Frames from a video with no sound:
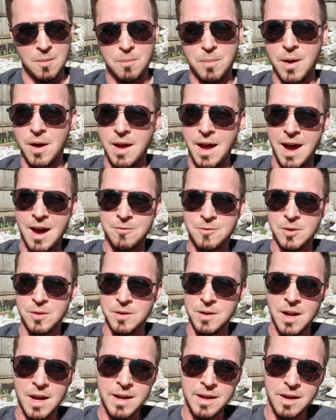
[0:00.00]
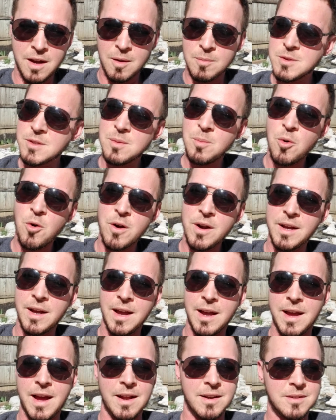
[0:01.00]
But after the night comes the morning
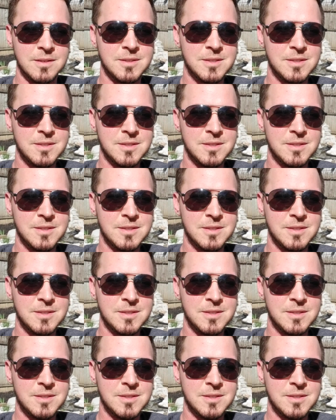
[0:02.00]
again.